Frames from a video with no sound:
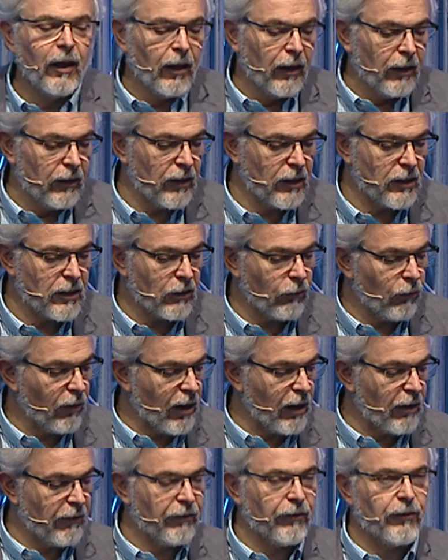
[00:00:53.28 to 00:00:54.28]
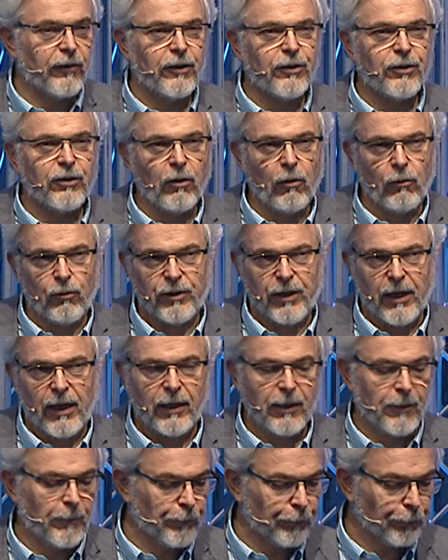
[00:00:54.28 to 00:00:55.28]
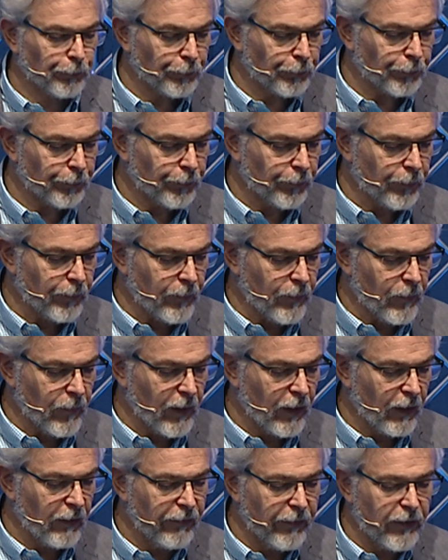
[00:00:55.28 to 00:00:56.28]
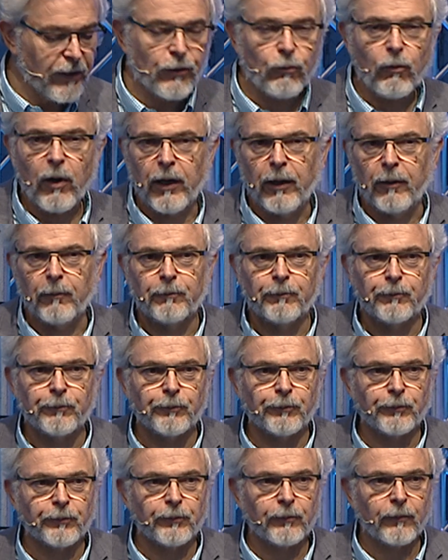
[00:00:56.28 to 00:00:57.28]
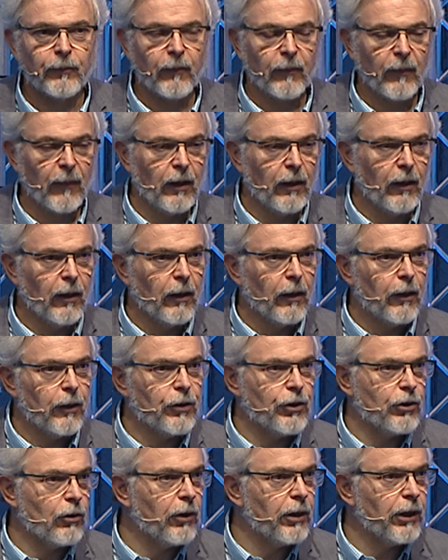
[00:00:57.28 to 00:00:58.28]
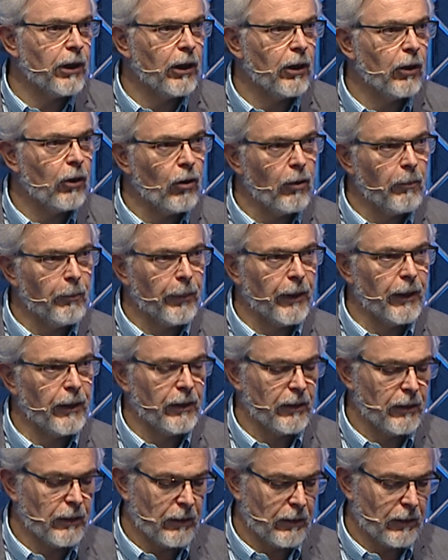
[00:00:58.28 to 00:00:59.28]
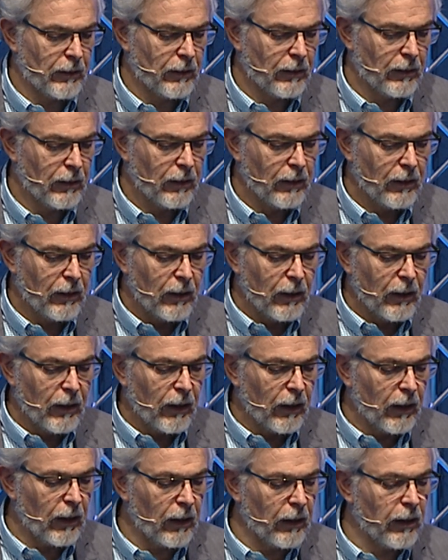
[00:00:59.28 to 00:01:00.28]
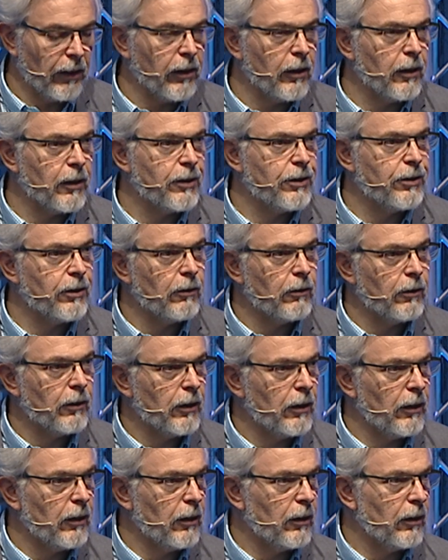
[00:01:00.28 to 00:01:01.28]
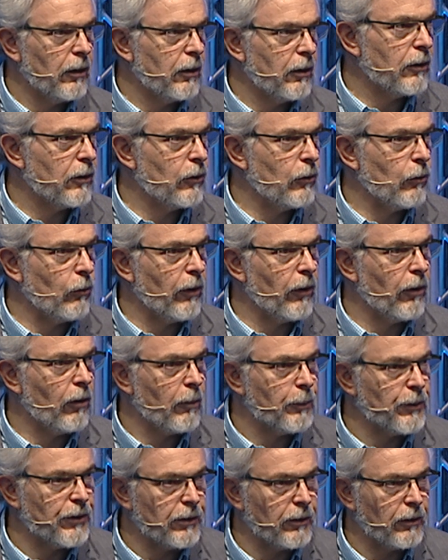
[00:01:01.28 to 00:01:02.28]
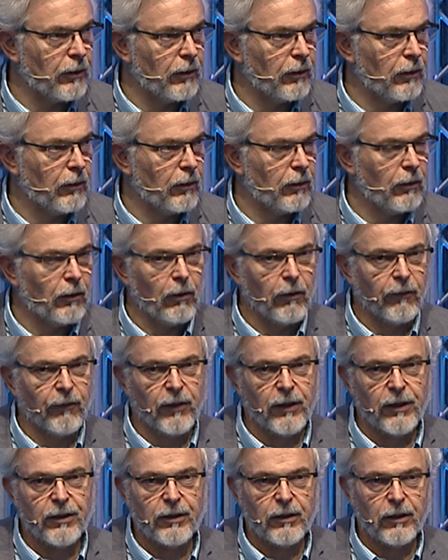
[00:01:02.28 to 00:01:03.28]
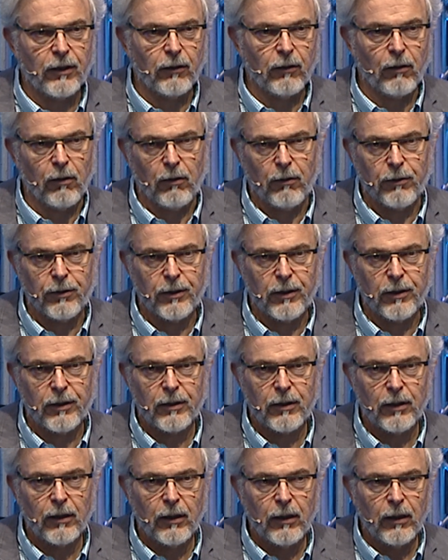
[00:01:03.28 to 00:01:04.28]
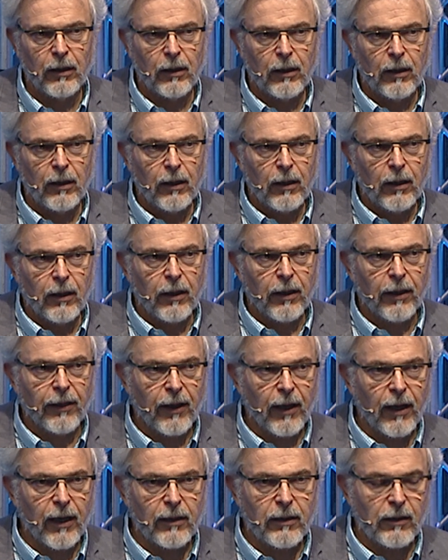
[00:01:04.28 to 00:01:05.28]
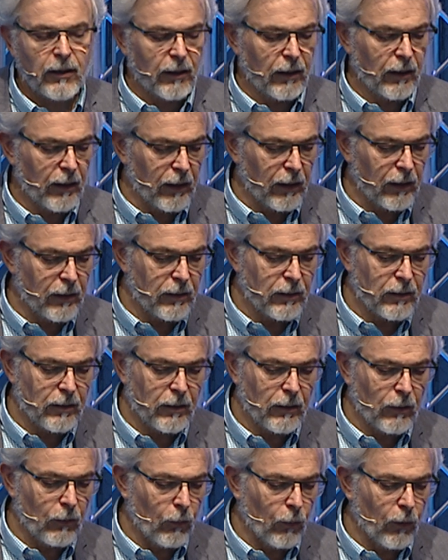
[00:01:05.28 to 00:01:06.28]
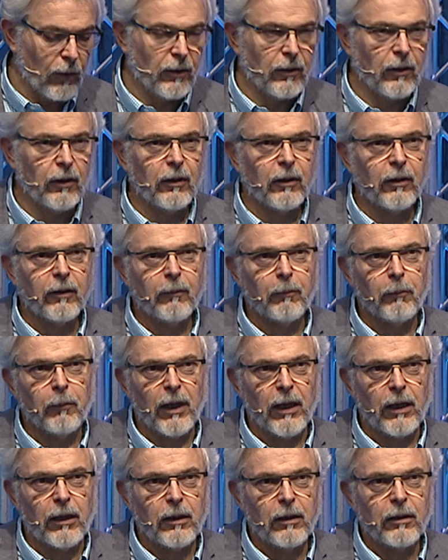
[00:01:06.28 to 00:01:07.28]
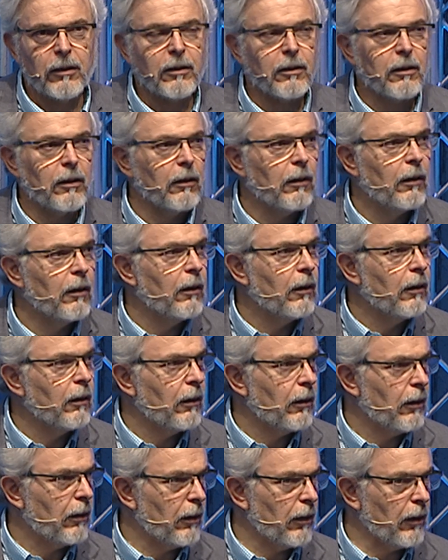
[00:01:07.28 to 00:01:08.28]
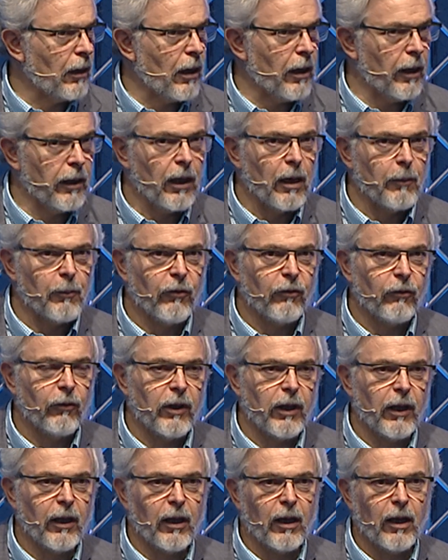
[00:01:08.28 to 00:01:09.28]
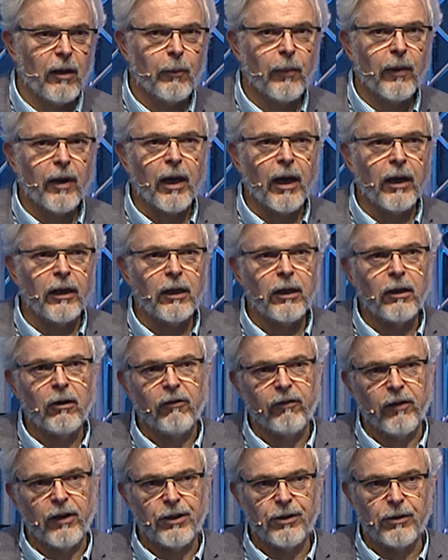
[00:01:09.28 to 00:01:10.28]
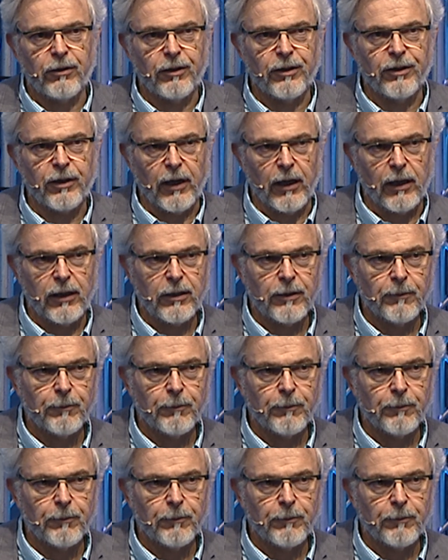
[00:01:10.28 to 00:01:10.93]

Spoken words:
This graph shows that. First one, joining companies in their journey to adoption of these technologies. That is what makes IAM3DHUB an innovation site.